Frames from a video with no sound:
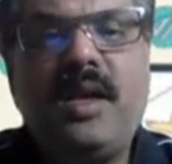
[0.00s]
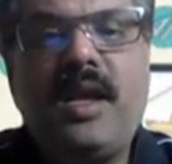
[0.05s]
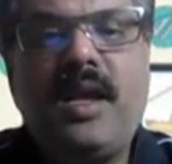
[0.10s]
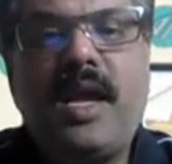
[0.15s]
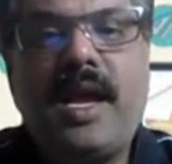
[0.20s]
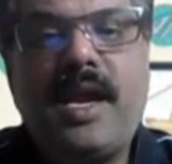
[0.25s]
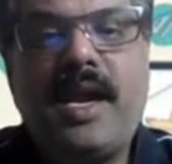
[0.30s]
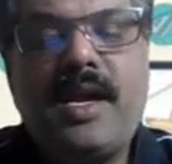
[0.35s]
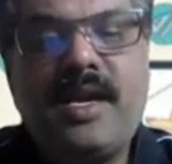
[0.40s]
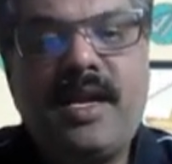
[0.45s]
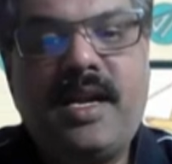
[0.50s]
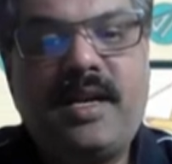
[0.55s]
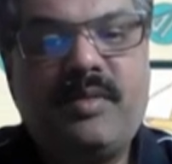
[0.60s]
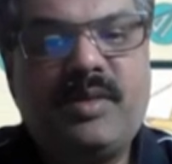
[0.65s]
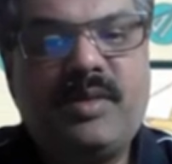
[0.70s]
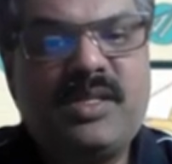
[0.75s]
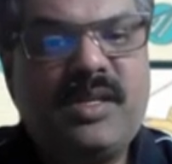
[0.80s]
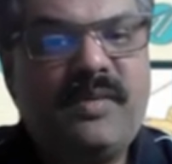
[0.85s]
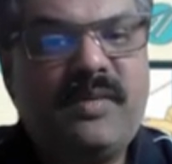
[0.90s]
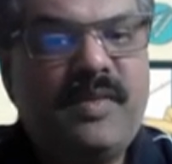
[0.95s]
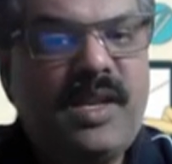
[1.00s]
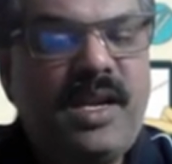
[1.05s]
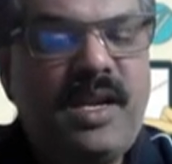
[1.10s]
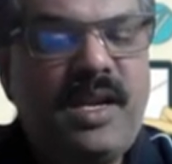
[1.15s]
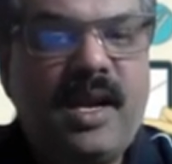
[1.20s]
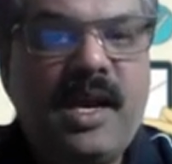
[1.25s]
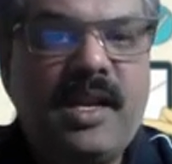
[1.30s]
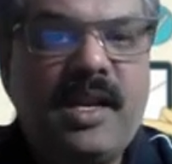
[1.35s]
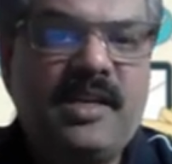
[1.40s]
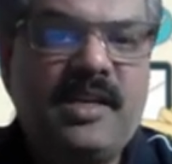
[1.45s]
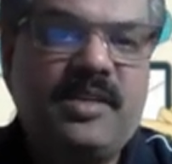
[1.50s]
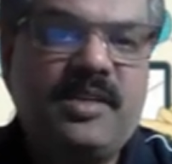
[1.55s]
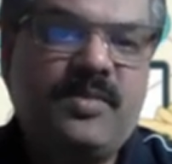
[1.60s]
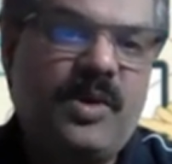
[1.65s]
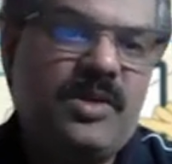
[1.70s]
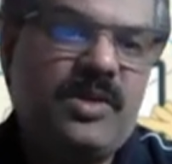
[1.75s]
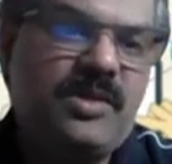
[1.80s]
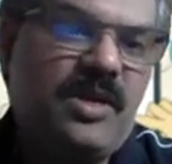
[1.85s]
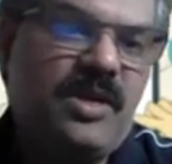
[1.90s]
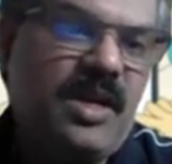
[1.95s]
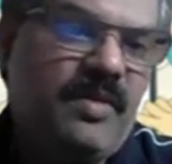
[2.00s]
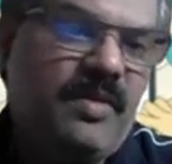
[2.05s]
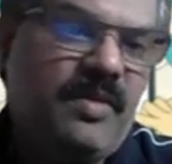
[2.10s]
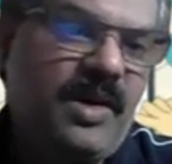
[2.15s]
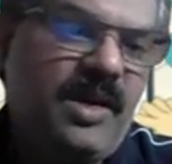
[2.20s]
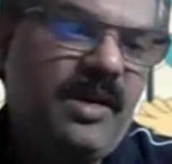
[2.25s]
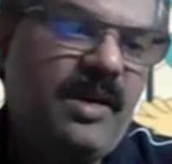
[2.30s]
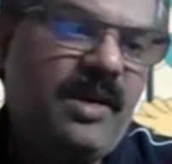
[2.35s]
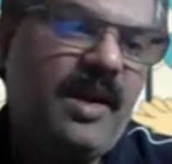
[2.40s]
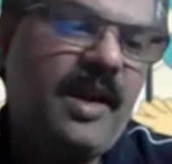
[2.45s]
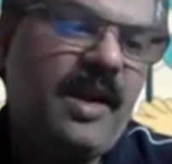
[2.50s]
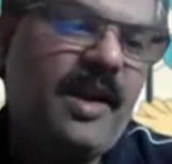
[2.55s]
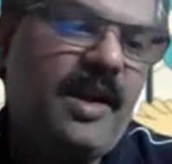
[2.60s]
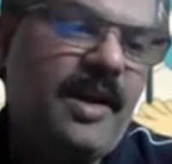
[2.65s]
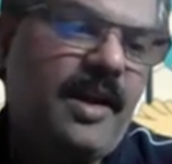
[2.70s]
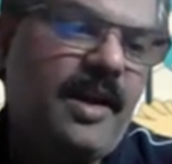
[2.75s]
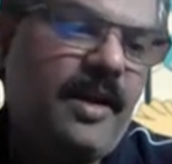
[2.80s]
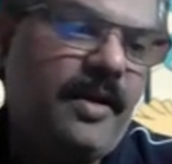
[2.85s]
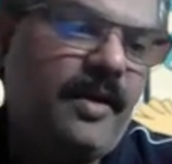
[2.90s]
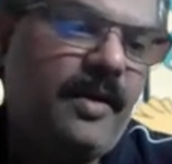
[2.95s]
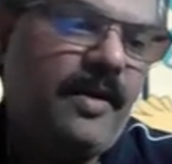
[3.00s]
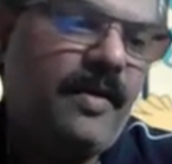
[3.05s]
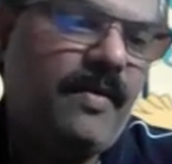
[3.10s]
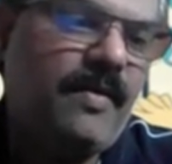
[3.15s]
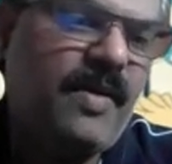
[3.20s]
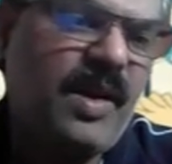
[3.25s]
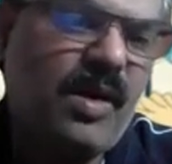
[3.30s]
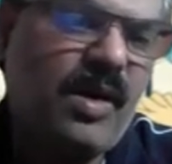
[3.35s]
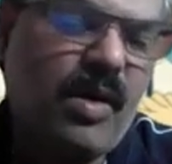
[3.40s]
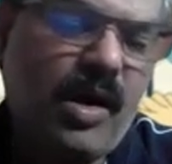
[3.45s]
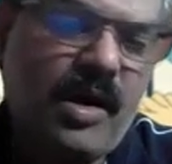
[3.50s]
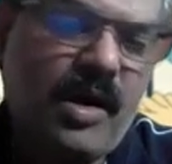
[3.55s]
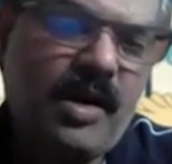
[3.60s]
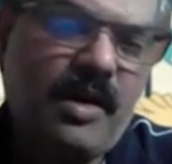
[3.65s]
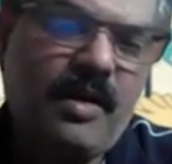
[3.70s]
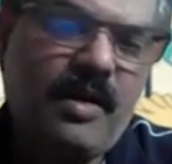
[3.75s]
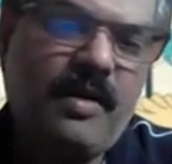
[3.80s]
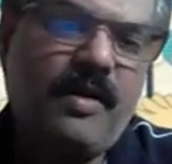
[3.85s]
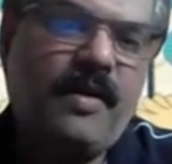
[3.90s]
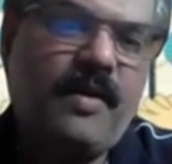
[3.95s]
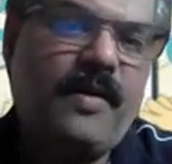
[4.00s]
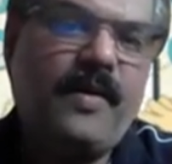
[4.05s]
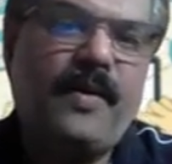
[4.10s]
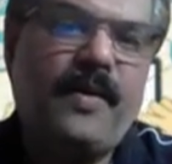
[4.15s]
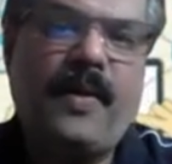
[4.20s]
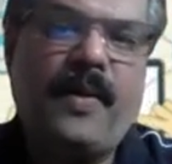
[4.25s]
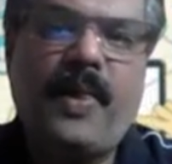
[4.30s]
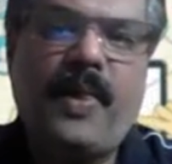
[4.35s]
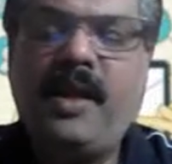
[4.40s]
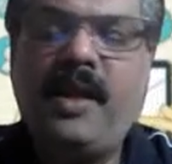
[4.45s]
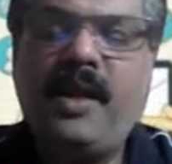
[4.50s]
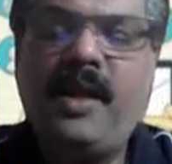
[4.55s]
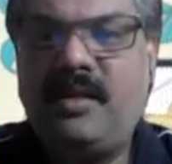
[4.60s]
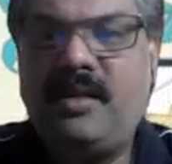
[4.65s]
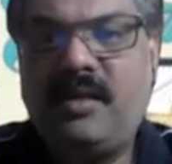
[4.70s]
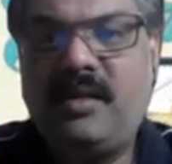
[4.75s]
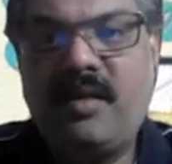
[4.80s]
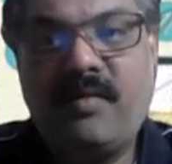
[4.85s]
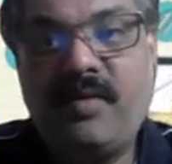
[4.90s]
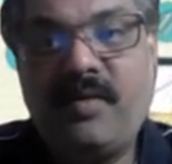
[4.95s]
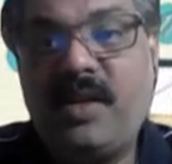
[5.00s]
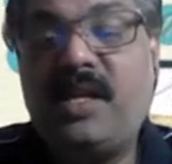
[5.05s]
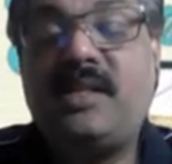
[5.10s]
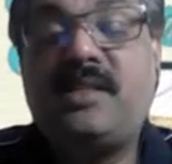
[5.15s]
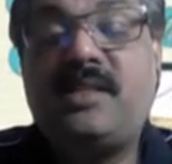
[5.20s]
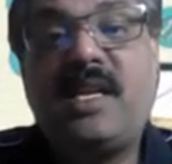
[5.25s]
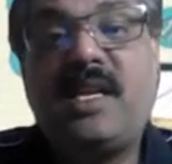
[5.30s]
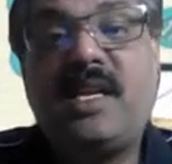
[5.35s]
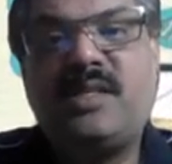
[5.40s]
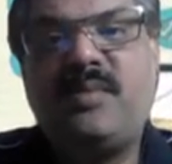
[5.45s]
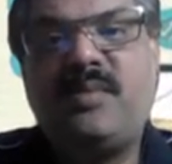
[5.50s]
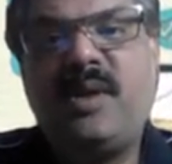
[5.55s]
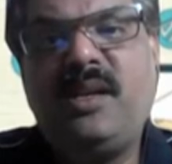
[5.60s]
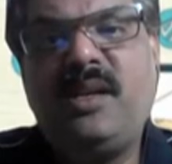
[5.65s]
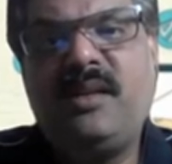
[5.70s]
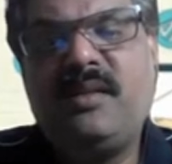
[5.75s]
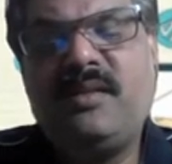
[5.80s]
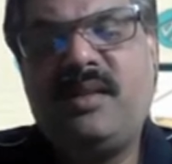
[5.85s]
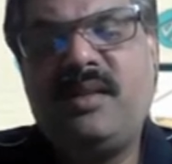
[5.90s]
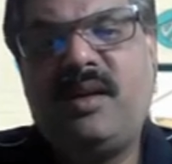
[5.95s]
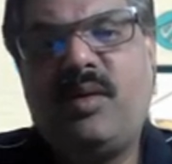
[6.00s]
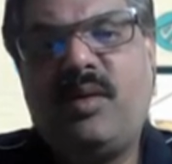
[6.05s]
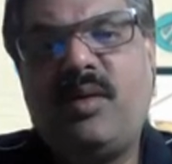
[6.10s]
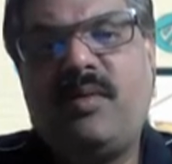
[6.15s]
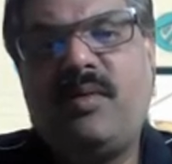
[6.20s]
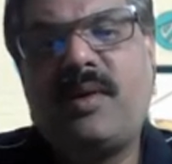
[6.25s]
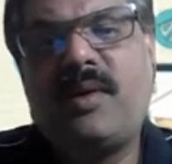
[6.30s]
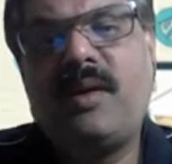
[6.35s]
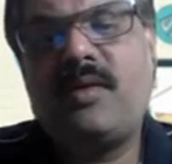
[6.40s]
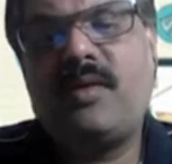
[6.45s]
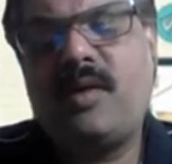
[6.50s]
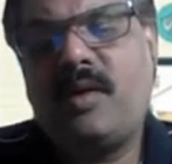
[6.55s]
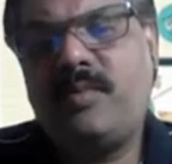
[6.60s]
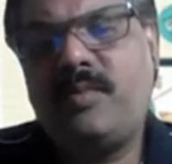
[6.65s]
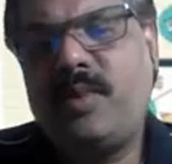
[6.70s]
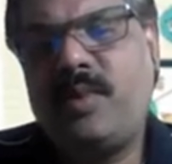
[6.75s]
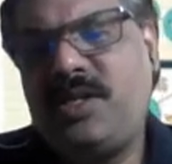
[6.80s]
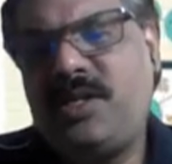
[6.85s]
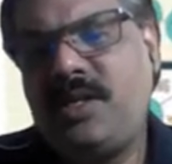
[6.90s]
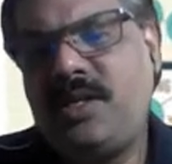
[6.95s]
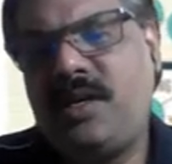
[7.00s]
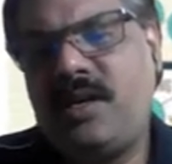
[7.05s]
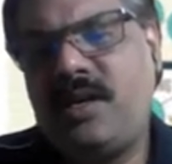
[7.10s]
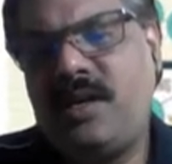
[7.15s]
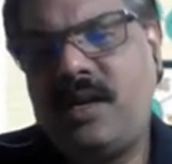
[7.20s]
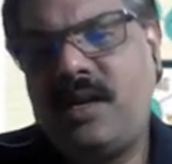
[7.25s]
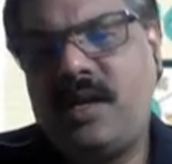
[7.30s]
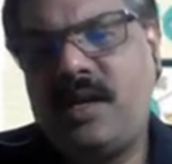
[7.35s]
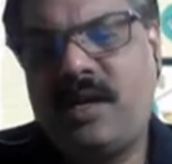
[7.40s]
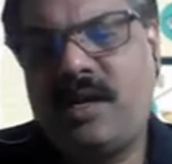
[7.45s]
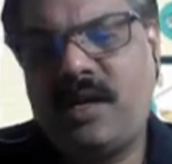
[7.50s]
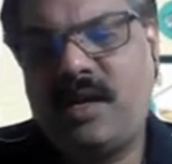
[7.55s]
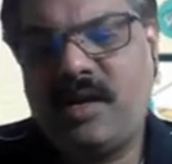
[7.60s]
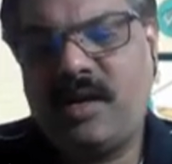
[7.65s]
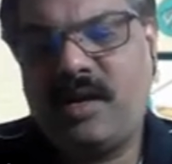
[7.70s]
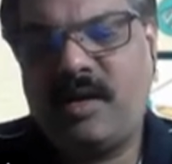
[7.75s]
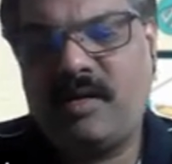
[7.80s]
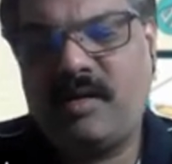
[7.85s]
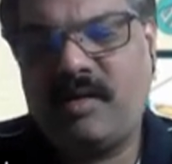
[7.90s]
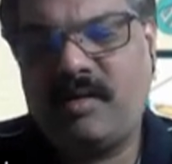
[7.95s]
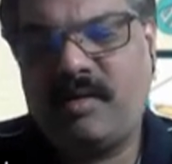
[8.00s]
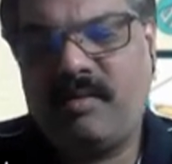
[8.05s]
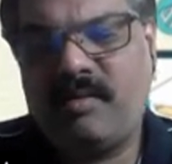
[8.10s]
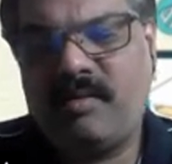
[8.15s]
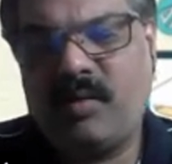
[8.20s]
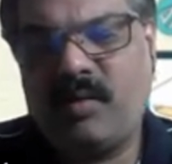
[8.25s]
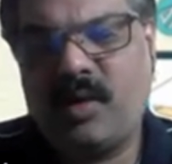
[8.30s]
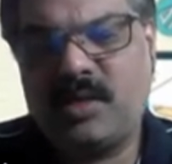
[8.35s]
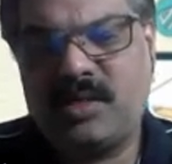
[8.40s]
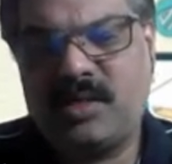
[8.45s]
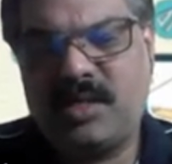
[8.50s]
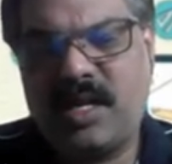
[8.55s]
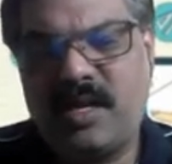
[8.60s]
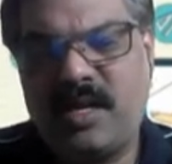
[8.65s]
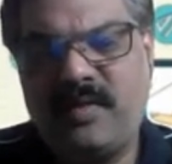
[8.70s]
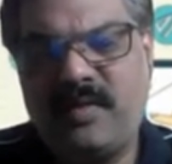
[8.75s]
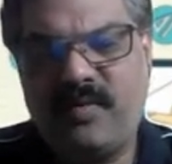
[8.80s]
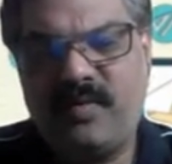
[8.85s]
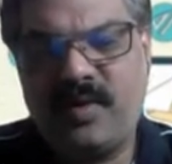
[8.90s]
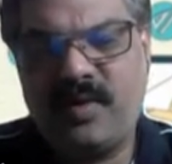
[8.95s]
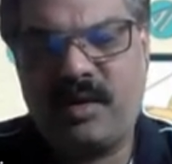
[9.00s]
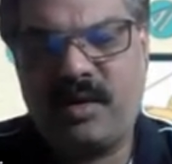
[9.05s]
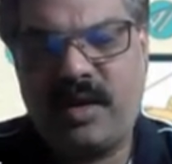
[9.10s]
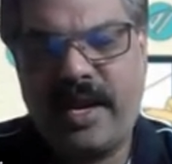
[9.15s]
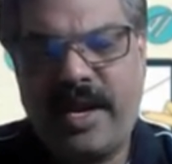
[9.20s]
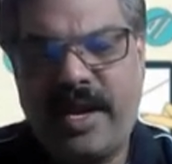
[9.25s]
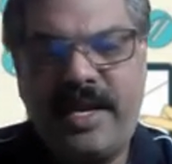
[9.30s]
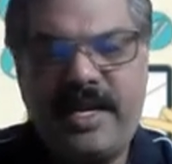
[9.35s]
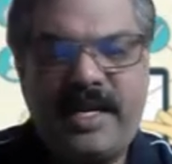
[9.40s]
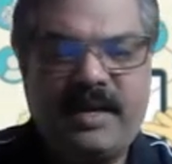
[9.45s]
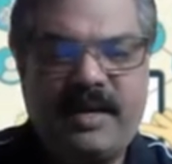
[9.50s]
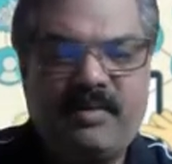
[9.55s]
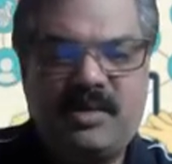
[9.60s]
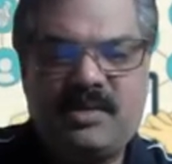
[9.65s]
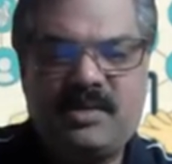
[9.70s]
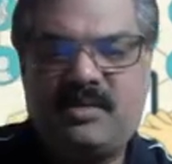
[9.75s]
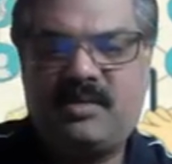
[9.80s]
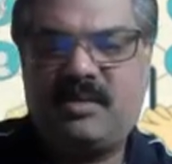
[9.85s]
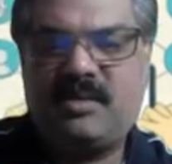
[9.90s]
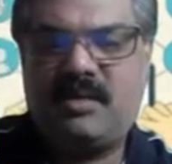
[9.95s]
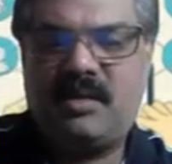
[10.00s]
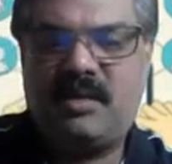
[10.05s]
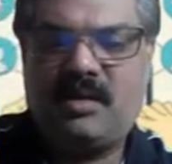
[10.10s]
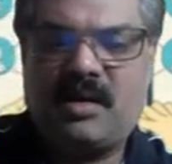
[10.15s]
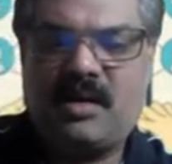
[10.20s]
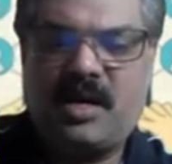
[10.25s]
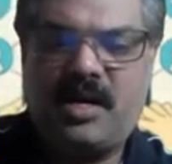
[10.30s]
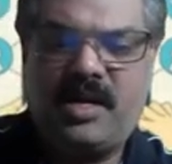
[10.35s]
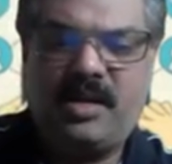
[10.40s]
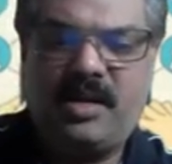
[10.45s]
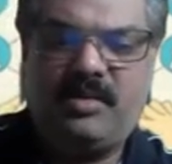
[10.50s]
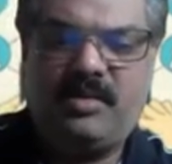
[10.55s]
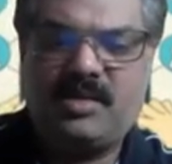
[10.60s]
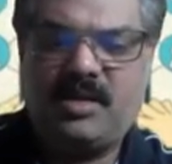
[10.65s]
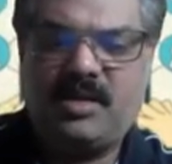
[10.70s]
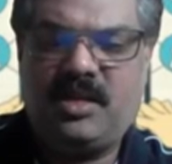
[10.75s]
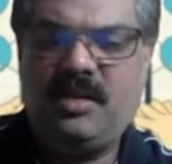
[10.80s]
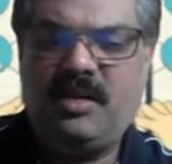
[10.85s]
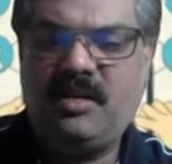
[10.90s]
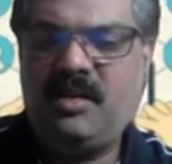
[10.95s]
and it was a very highly sponsored event, and we got the winners as well. The overall competition was done for 8 hours continuously